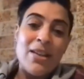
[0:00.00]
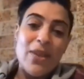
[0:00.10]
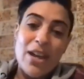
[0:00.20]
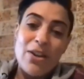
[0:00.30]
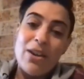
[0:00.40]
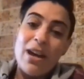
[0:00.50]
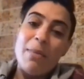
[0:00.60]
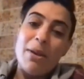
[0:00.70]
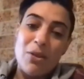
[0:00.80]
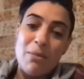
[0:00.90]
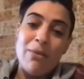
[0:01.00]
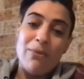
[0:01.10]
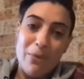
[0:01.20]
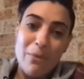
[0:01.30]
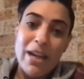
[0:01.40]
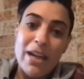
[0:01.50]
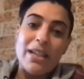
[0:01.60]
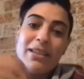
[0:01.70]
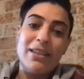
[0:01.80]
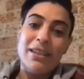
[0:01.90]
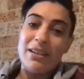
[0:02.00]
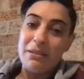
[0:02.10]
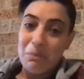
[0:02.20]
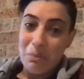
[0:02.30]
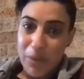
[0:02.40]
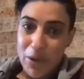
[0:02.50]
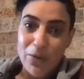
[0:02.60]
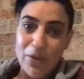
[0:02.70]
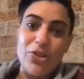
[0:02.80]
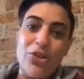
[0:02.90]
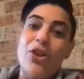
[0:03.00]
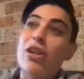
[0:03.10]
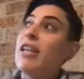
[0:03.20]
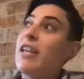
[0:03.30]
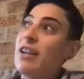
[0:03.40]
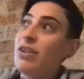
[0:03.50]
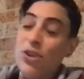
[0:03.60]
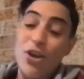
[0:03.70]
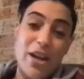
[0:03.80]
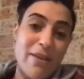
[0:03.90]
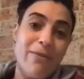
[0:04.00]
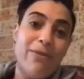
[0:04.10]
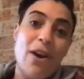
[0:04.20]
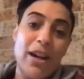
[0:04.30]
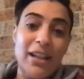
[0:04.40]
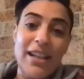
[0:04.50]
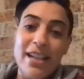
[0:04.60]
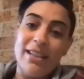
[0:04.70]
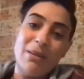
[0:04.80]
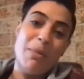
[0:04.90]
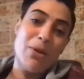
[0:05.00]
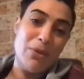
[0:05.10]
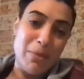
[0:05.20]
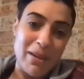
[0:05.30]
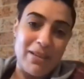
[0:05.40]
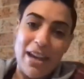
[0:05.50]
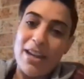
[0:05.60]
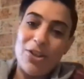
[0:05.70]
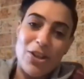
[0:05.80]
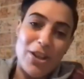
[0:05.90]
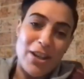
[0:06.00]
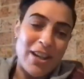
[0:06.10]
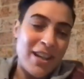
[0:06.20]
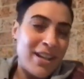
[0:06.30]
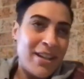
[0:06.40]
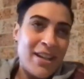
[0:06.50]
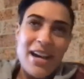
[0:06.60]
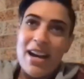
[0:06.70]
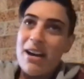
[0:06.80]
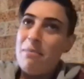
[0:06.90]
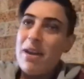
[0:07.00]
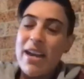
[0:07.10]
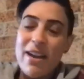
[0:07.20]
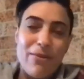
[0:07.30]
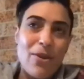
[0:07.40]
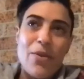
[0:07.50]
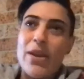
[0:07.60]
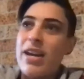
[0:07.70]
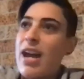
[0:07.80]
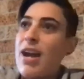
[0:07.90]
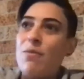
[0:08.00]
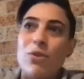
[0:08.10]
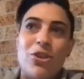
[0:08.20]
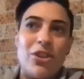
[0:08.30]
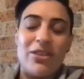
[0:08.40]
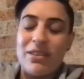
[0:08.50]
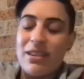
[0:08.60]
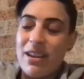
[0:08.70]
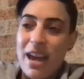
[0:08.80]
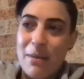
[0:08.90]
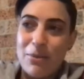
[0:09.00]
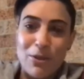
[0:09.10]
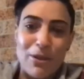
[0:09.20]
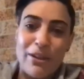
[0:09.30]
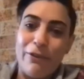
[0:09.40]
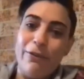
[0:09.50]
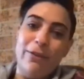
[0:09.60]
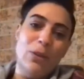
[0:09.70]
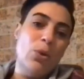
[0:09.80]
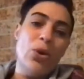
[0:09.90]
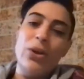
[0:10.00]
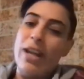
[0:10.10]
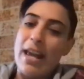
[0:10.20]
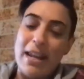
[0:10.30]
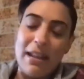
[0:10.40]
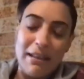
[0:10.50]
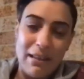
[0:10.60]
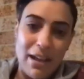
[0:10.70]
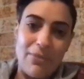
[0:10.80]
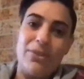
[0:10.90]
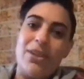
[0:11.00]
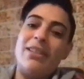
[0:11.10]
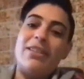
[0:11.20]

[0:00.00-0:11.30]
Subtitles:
They know how much it meant for me to be on this journey and finally get to be on the big stage. And everyone that came were just absolutely floored and loved it.